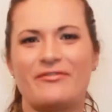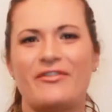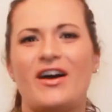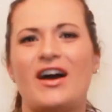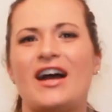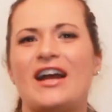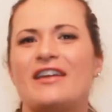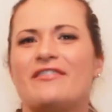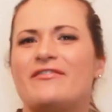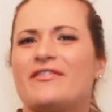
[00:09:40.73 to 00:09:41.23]

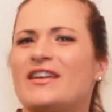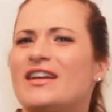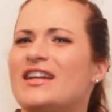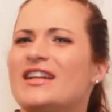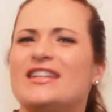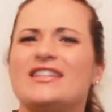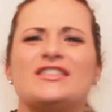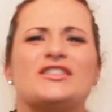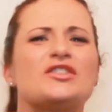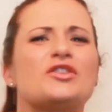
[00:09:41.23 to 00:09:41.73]
5
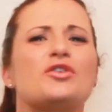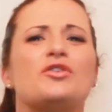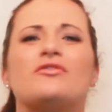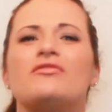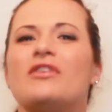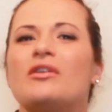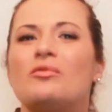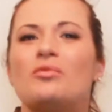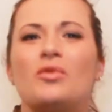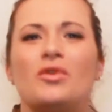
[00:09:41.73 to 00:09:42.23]
is to
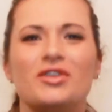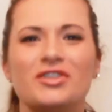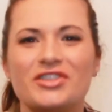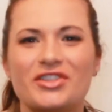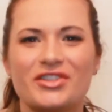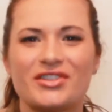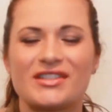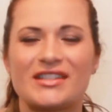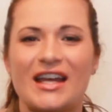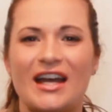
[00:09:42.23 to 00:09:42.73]
reward
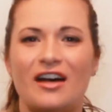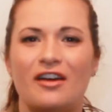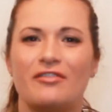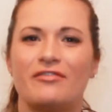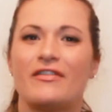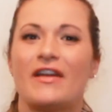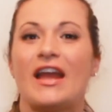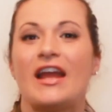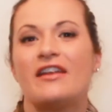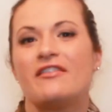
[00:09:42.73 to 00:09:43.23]

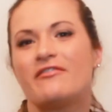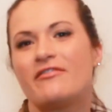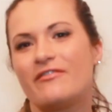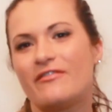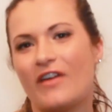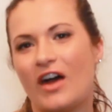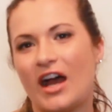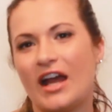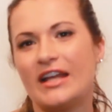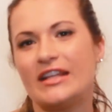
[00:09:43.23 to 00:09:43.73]
yourself and
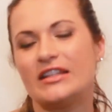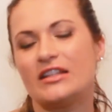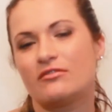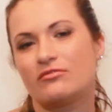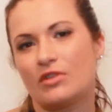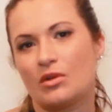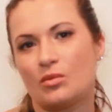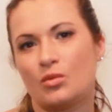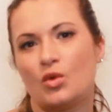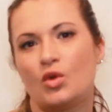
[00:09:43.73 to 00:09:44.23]
find the
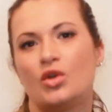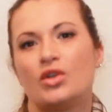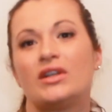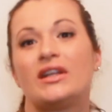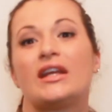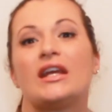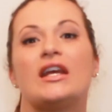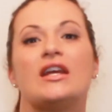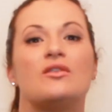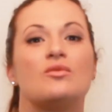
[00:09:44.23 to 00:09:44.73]
reward
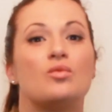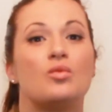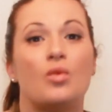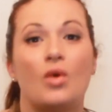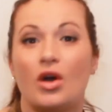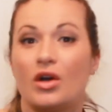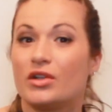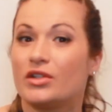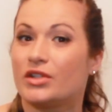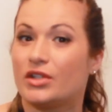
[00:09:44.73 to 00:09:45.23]
in
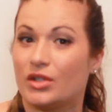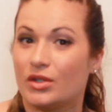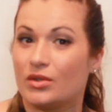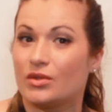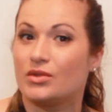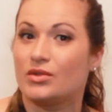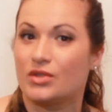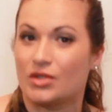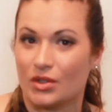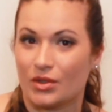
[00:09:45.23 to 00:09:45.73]
what
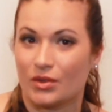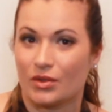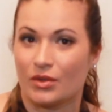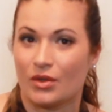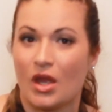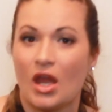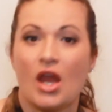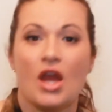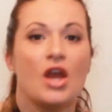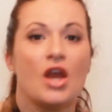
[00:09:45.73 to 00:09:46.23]
you do.